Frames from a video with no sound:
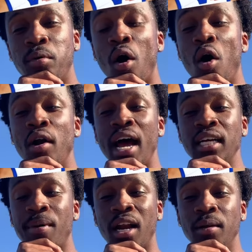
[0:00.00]
Bro,
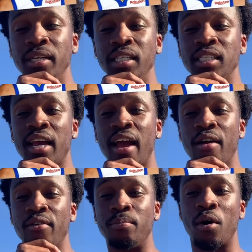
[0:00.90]
that's about to be
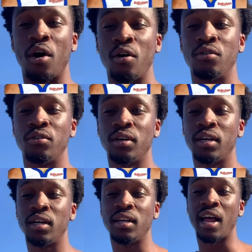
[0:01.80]
scary, bro.
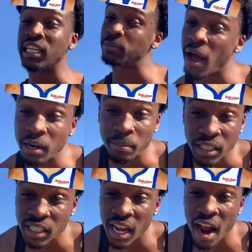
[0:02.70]
That's about to
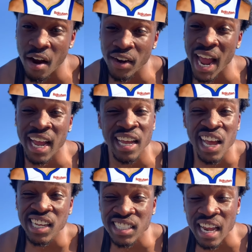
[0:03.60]
be scary. Hey,
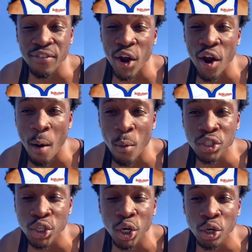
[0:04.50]
Steph Curry, I
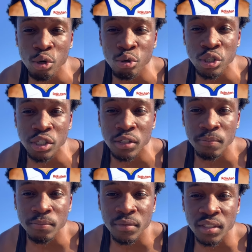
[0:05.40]
want you to lose
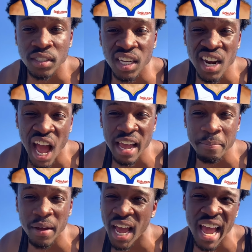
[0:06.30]

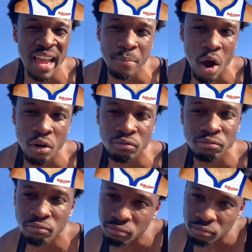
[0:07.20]
tonight, but hey, bro,
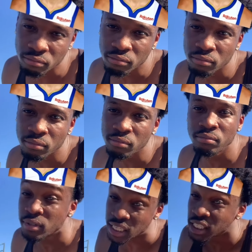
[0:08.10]

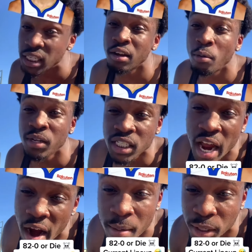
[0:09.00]
this team gonna be
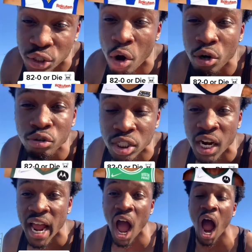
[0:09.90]
scary, but you're gonna lose tonight.